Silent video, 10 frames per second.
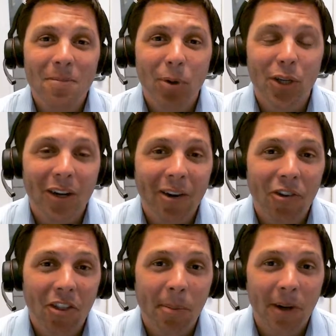put your
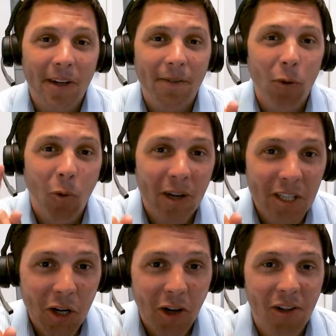house on the market for
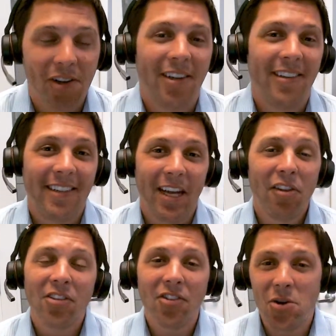$1. Now
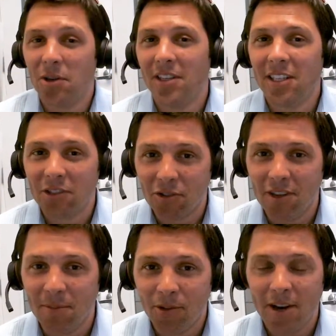this is going to the
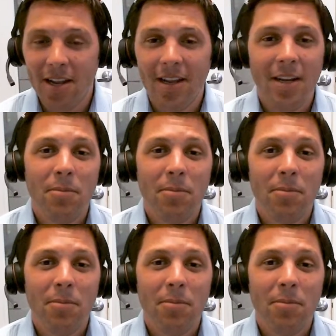extremes, right?